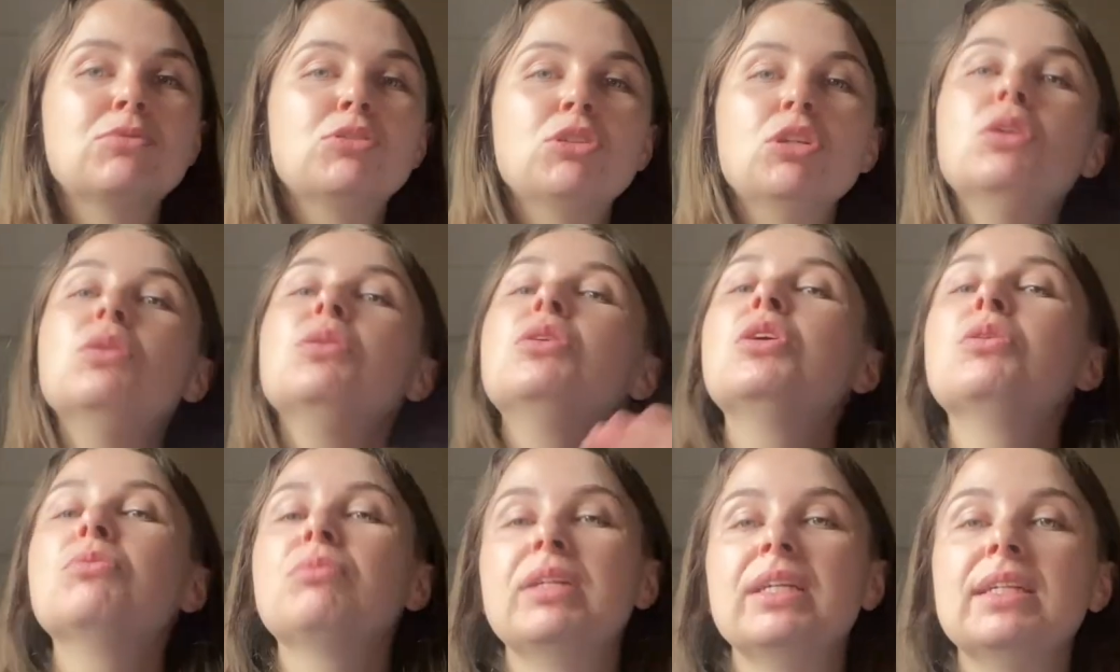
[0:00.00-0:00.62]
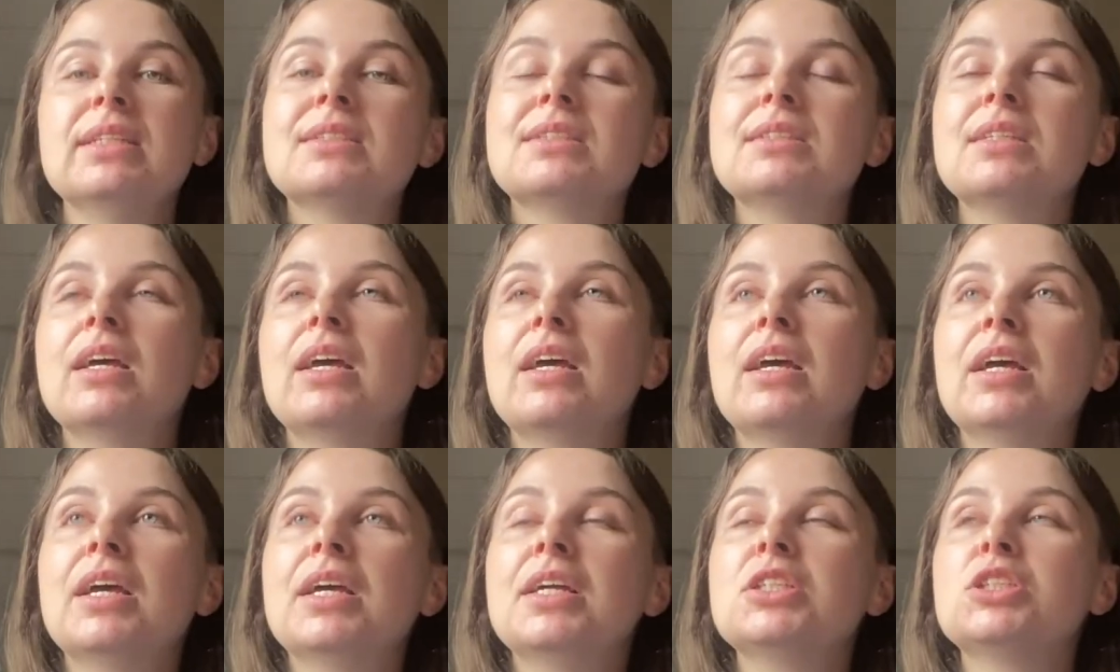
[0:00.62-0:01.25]
Do your
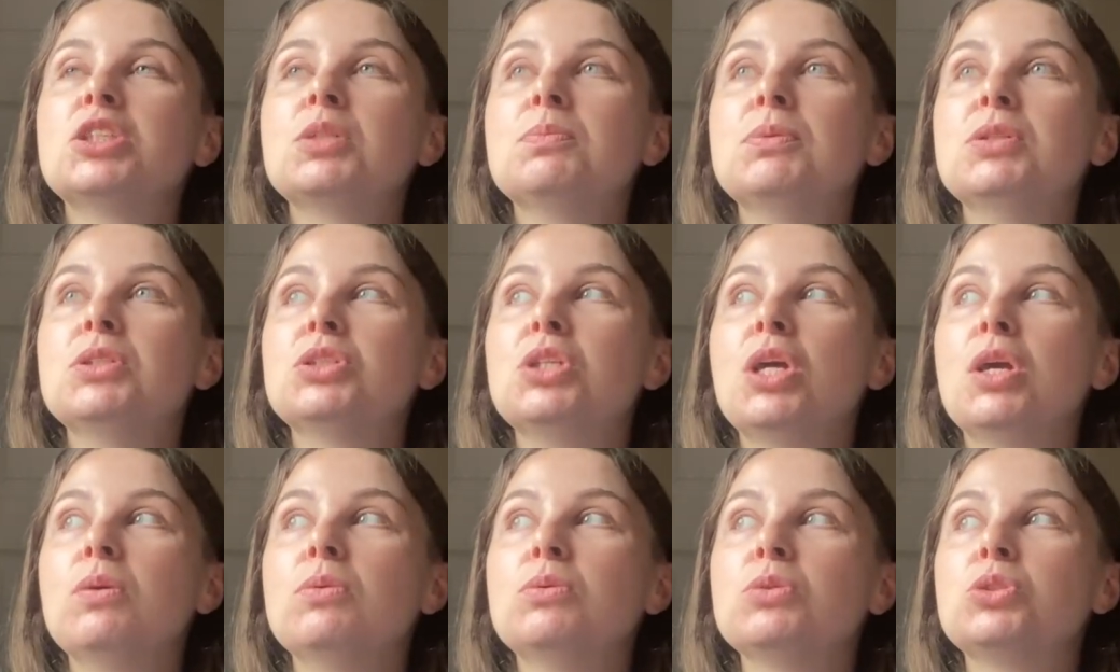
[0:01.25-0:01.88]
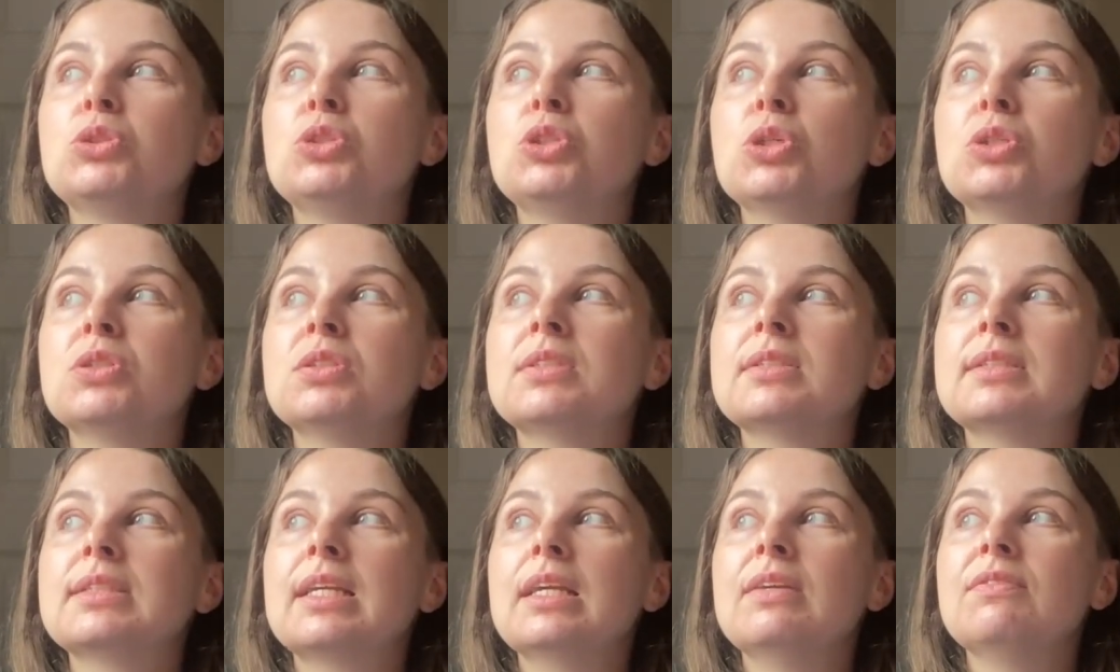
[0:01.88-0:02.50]
research, but don't
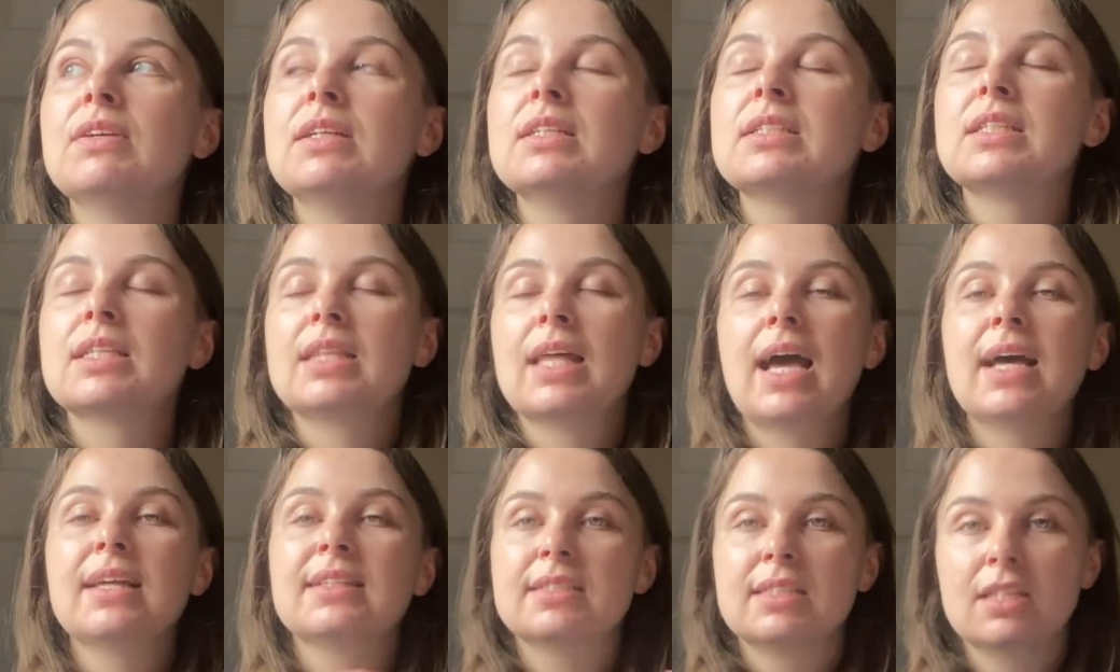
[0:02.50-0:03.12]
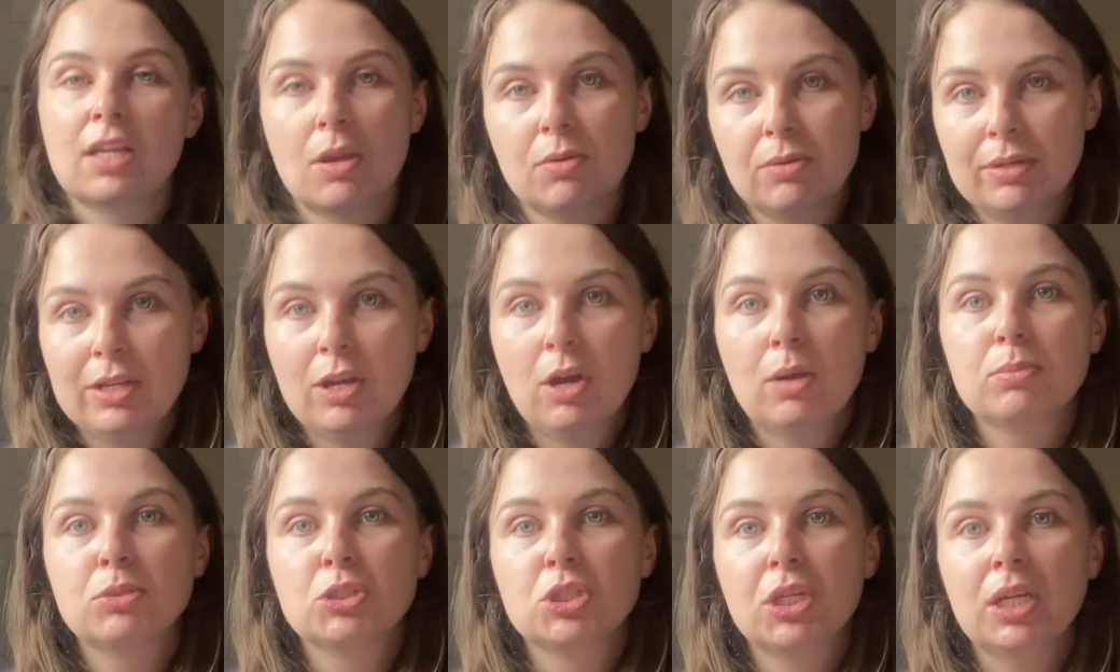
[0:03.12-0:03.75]
just give in to that as the only
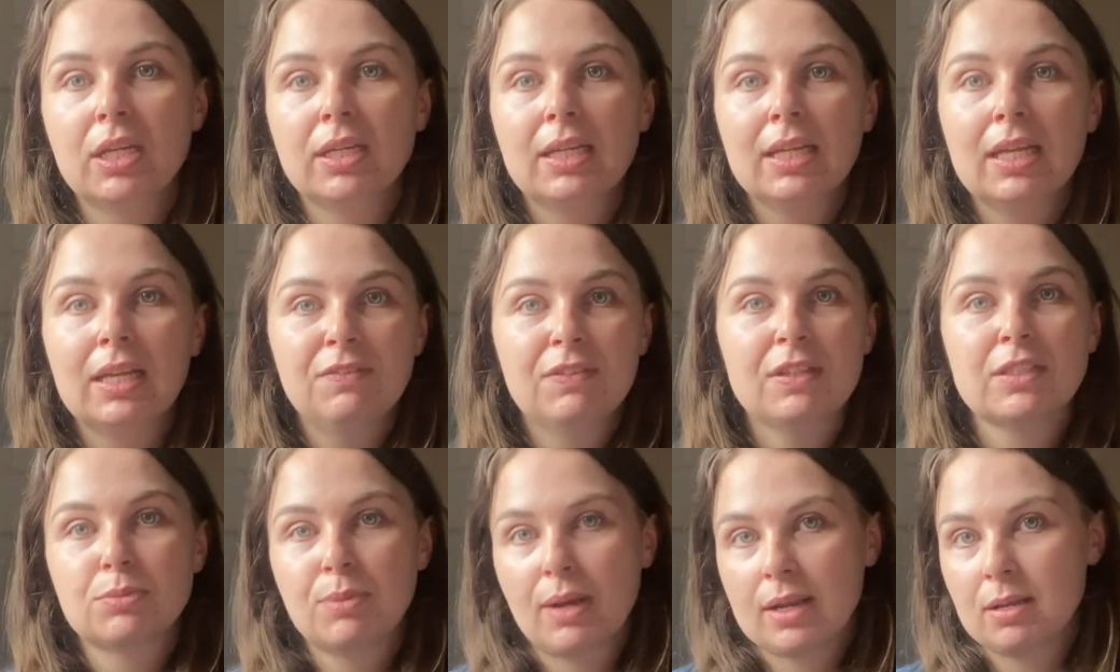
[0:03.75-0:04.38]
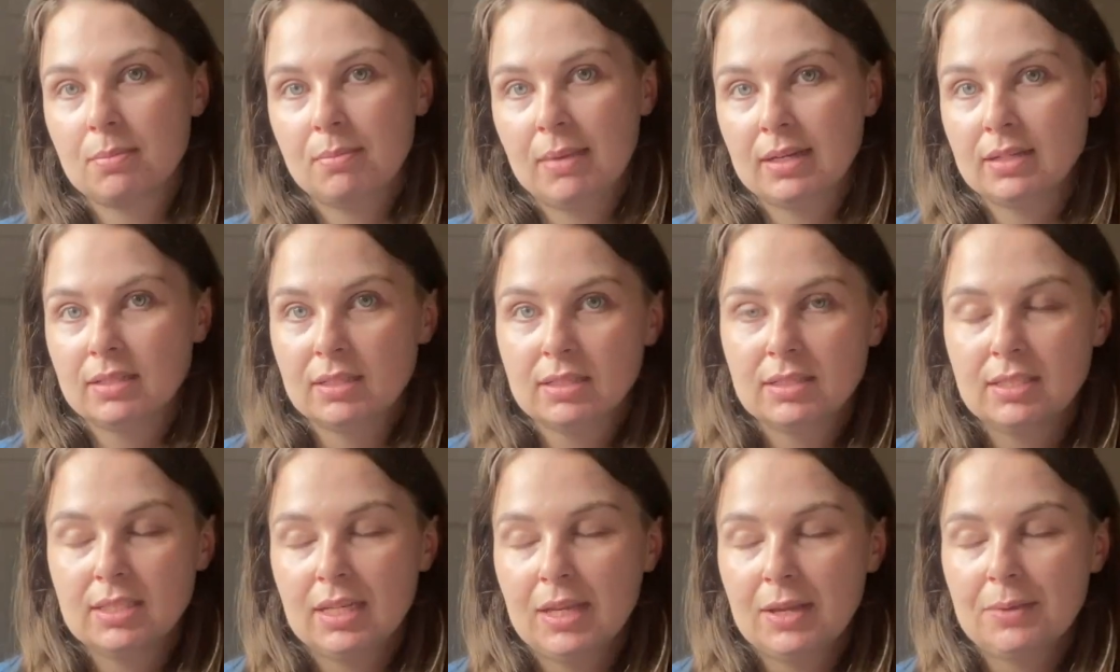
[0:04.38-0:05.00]
option if it's
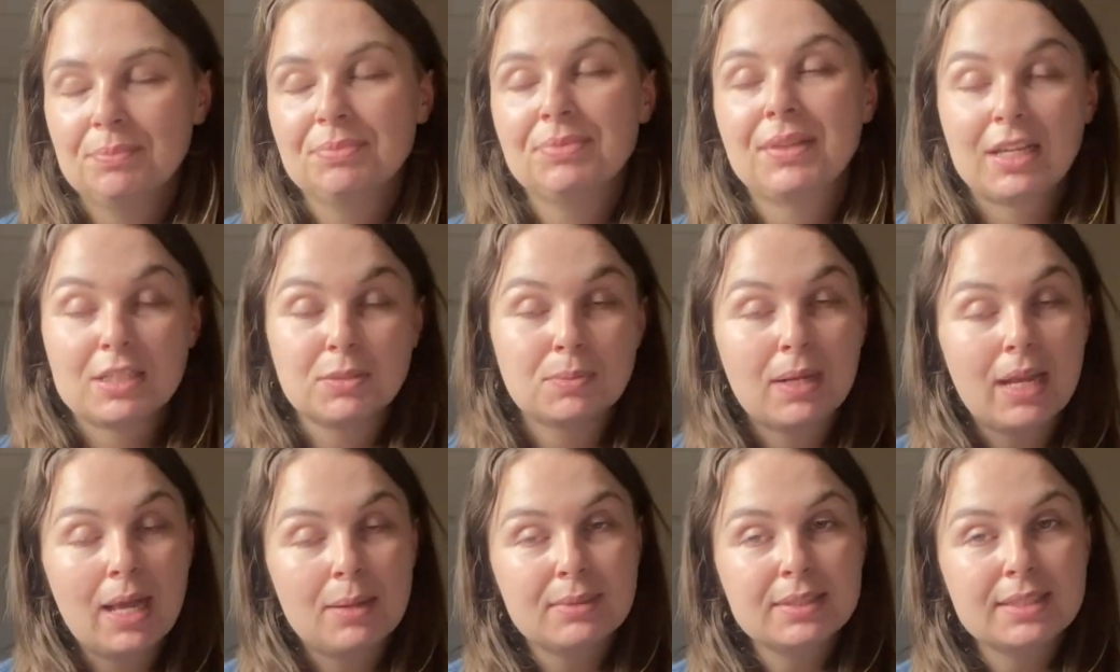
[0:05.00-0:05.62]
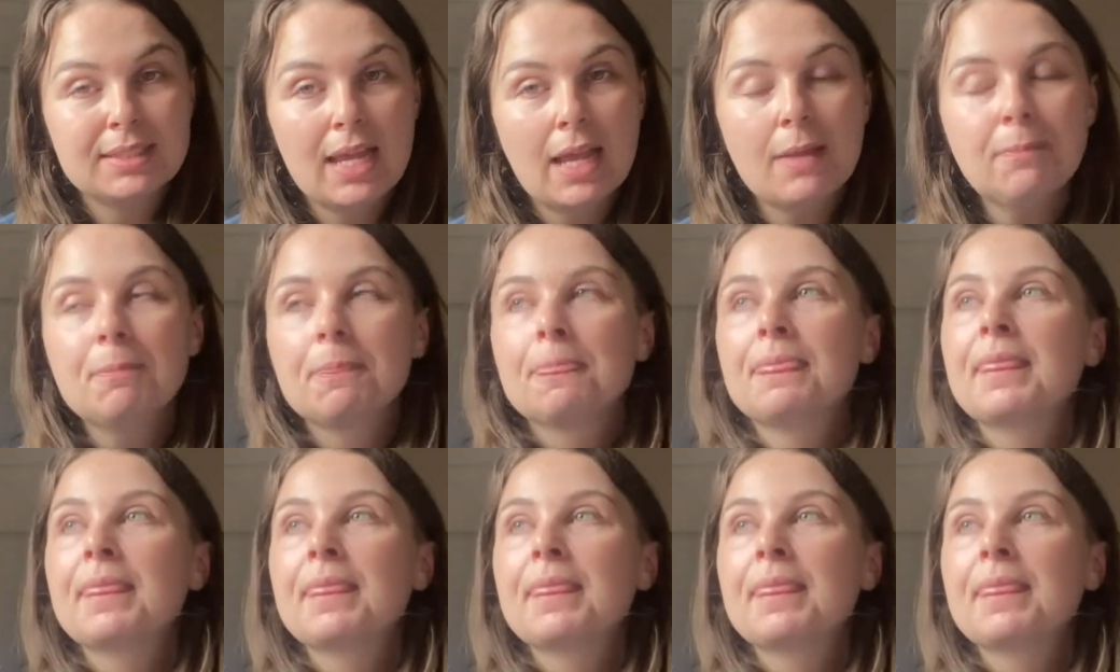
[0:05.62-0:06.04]
recommended to you. That's what I would say.